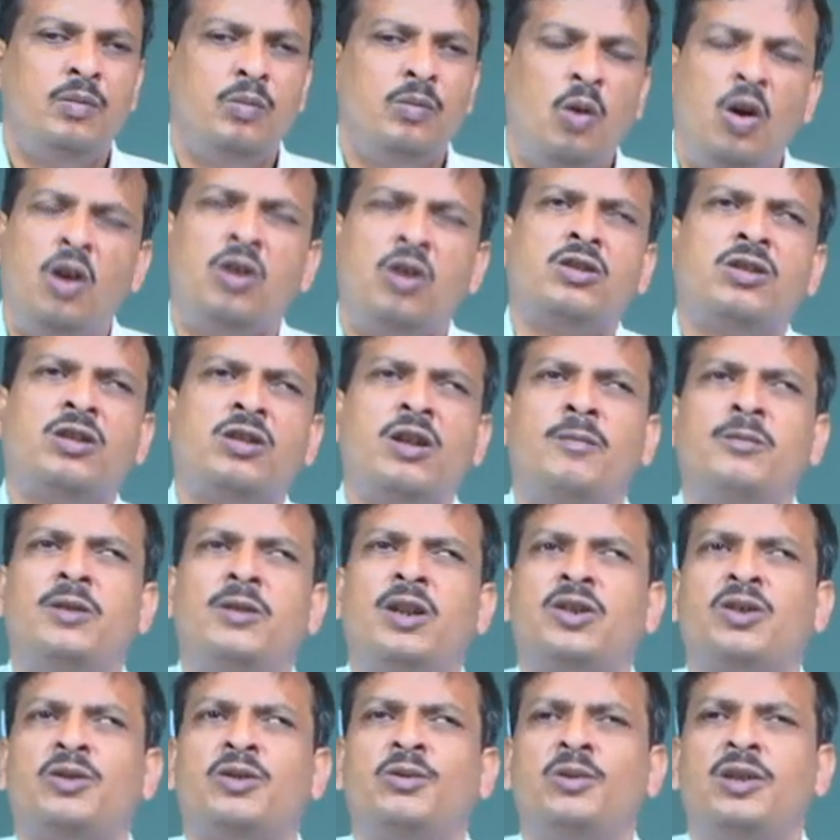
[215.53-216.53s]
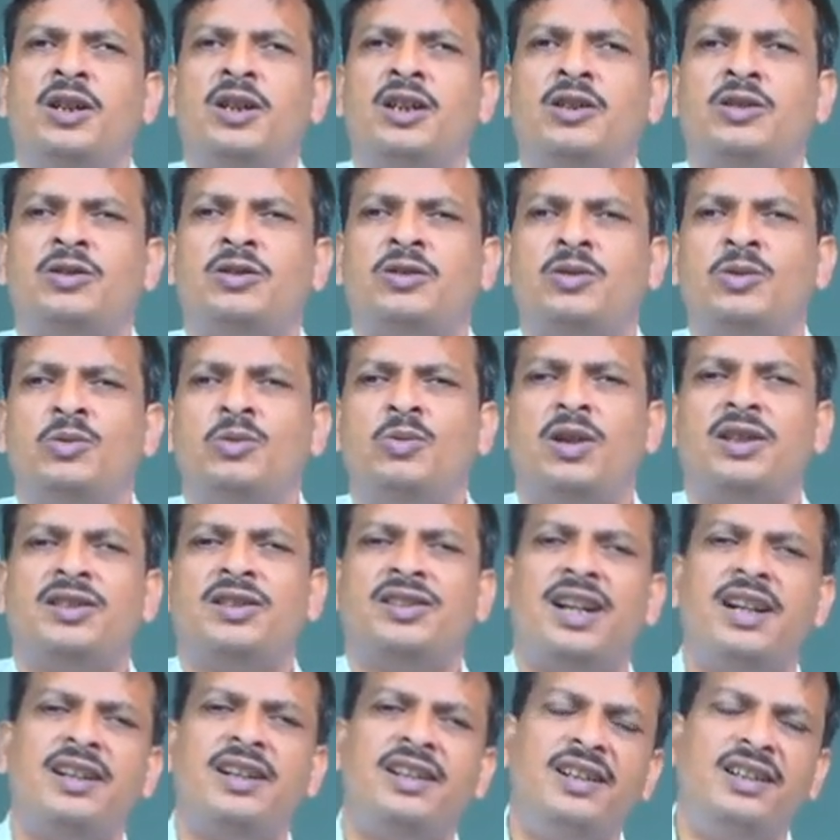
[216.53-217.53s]
most of the students who are
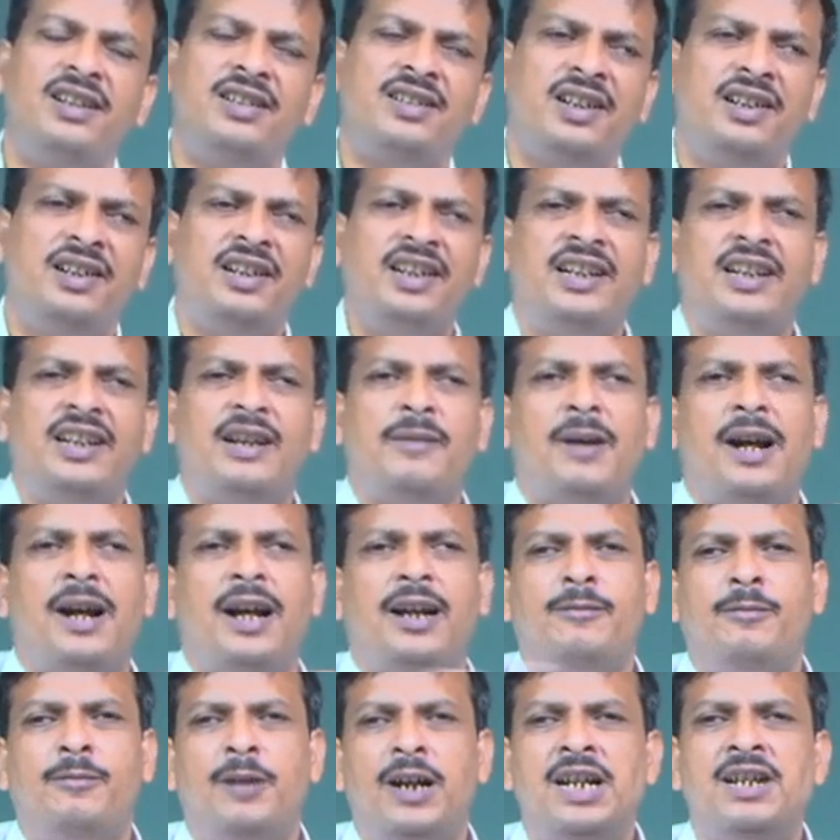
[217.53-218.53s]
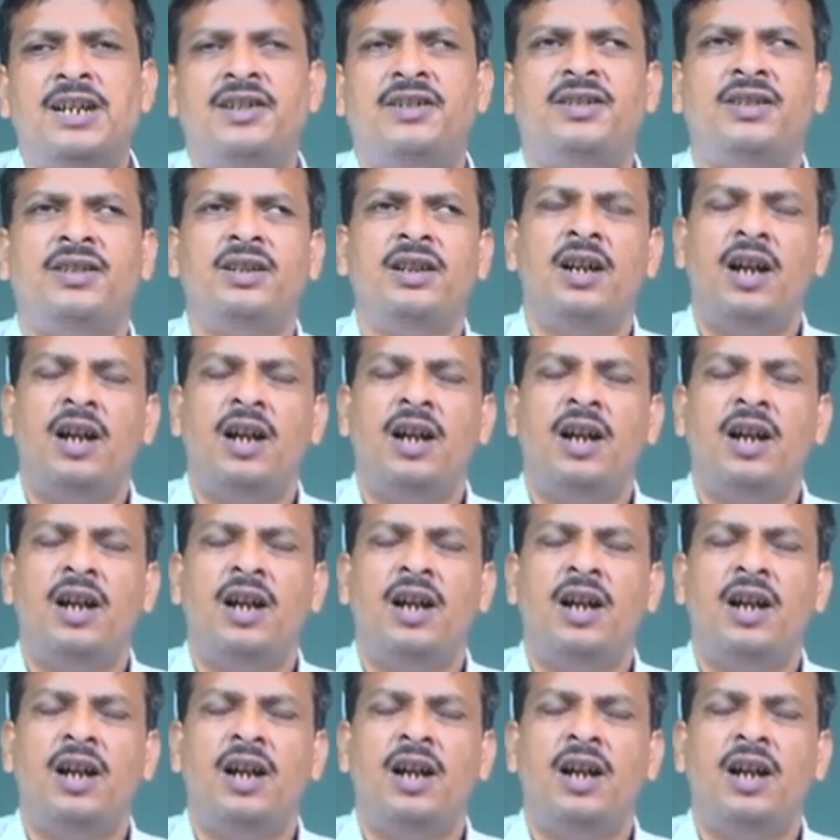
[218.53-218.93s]
sitting in the back bench